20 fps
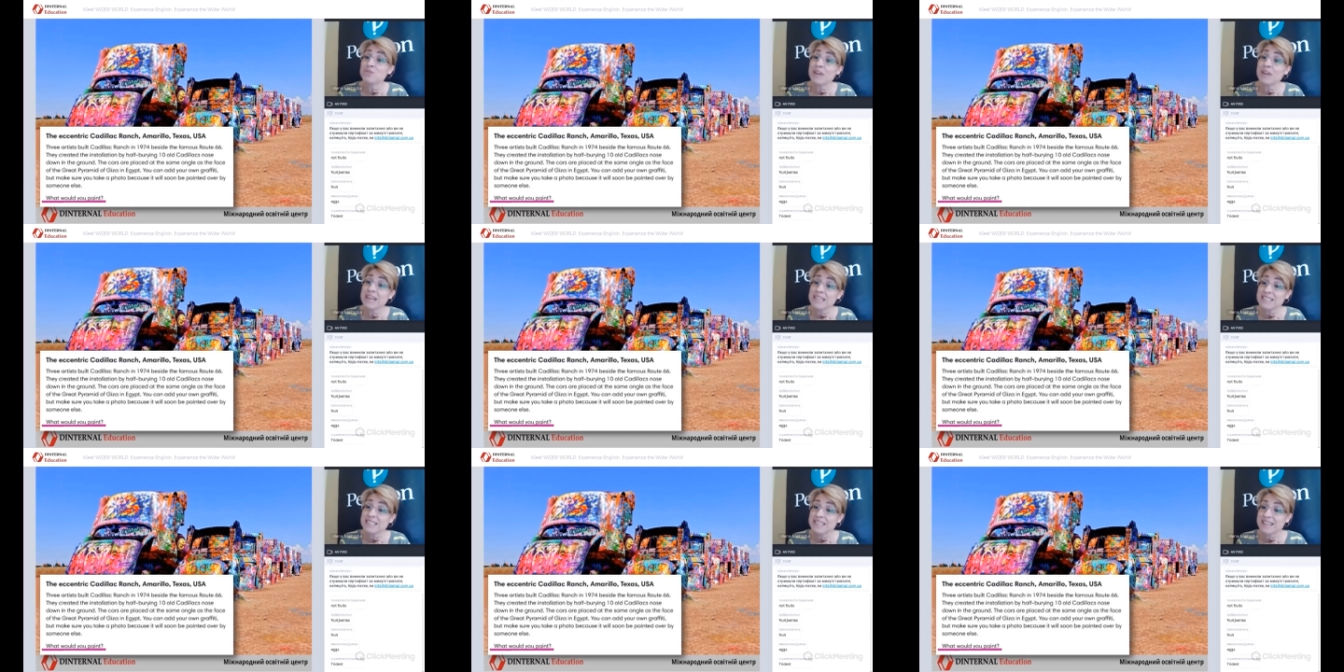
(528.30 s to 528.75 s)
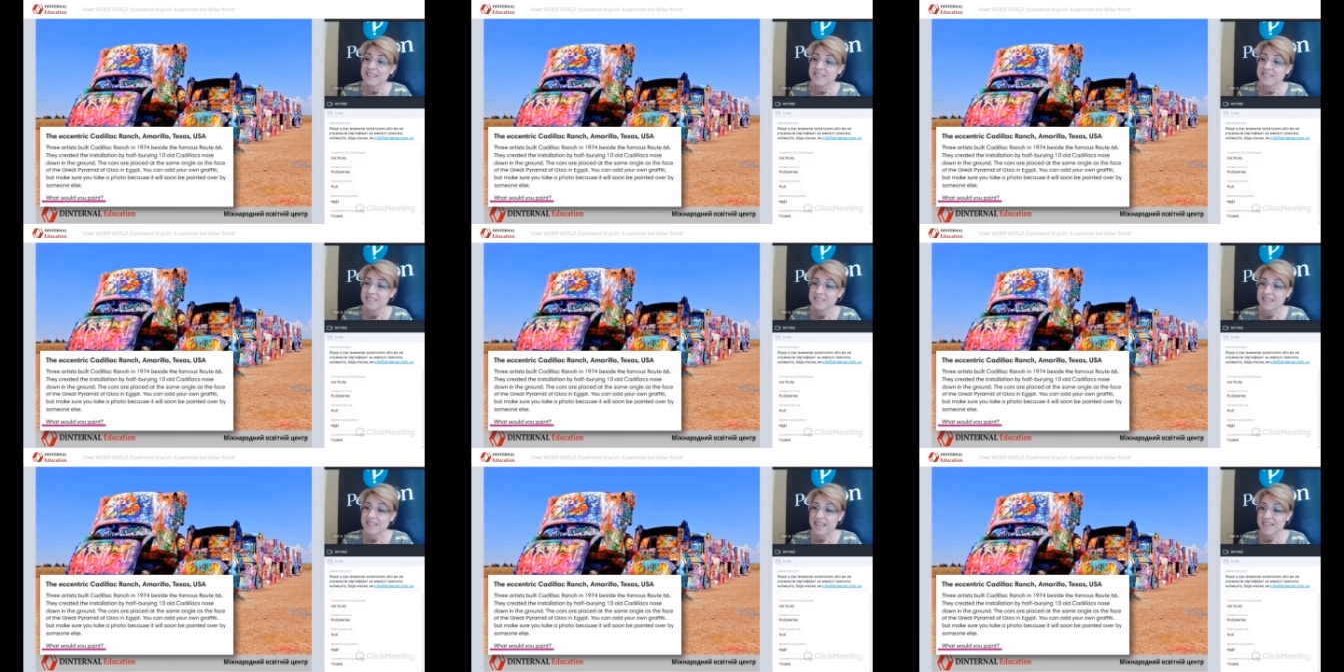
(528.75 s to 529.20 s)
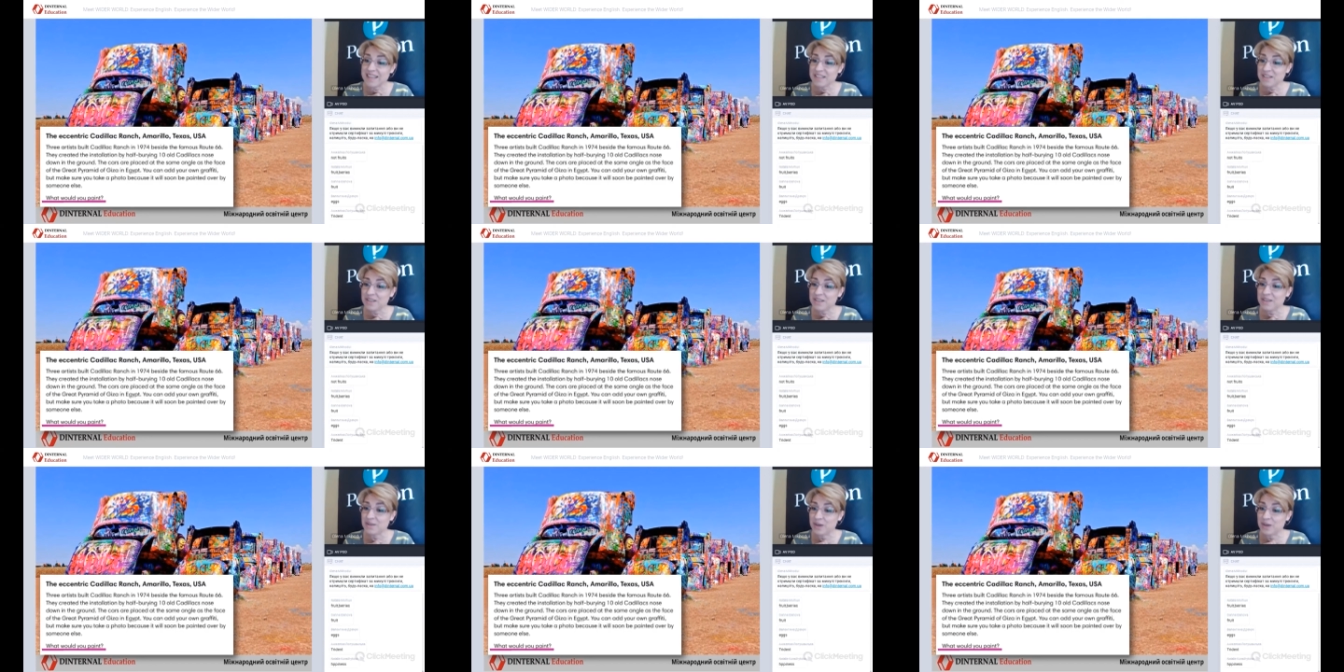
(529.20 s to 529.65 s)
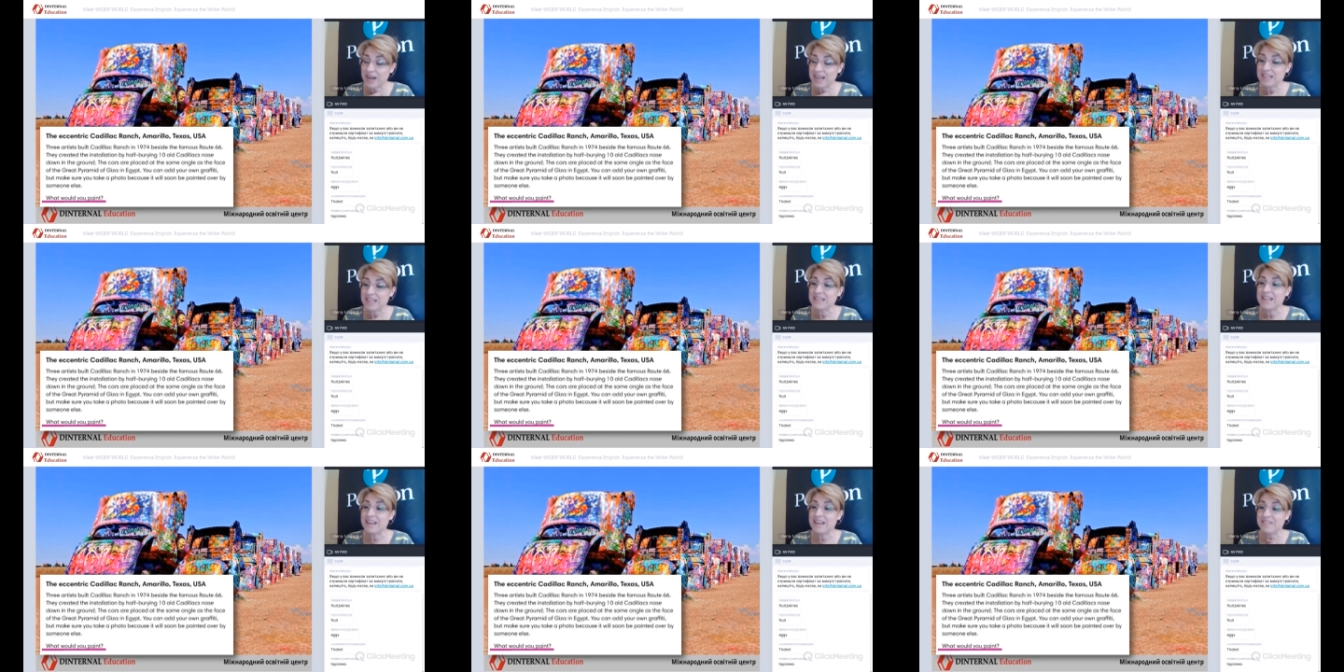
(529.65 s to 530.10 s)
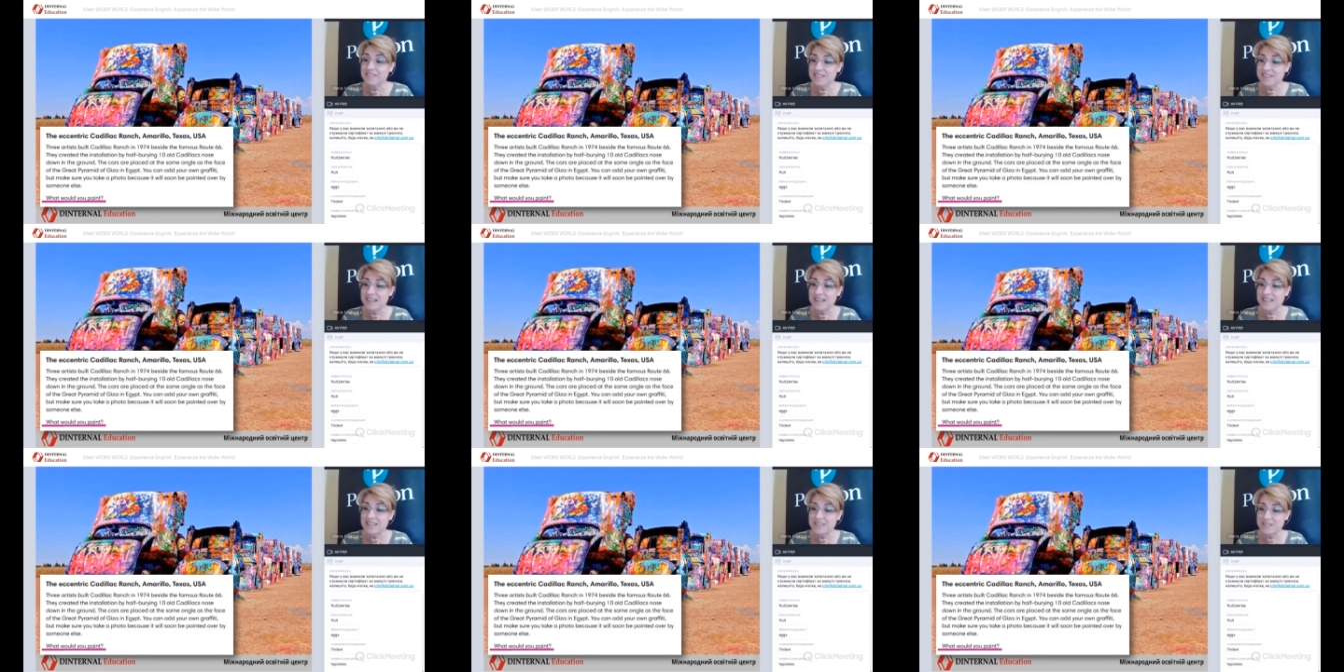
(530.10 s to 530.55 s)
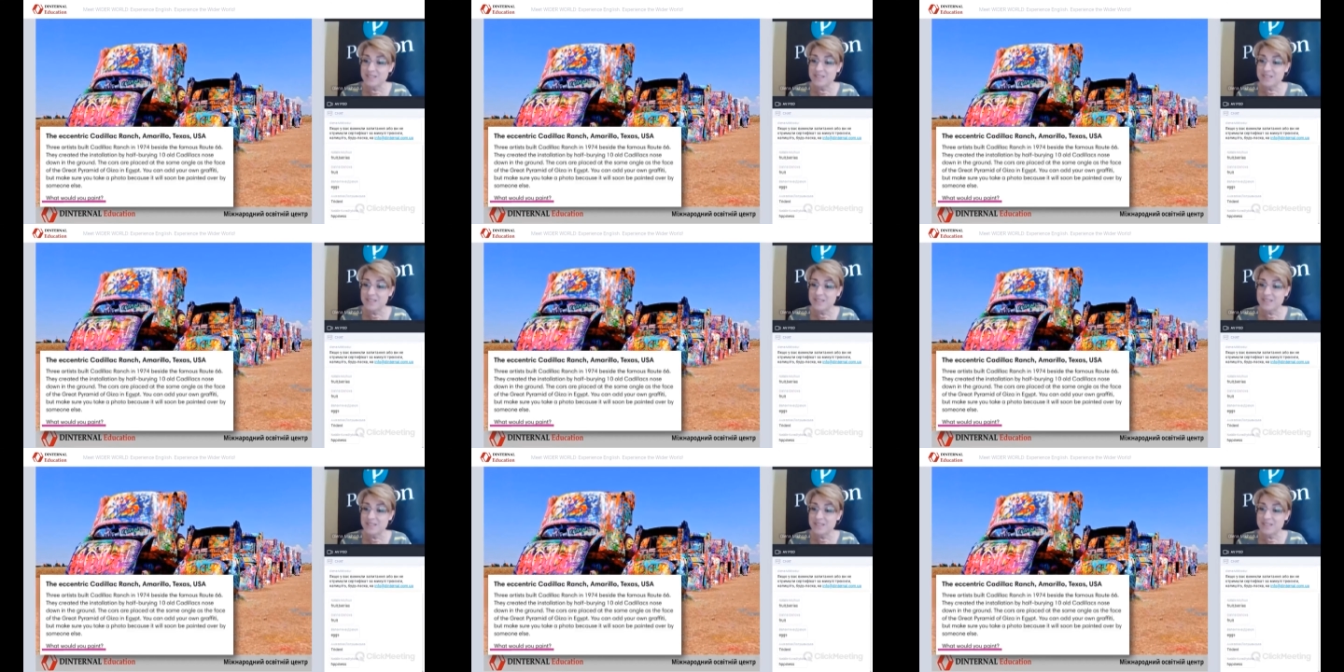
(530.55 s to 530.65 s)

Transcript: Trident, thank you. I love that.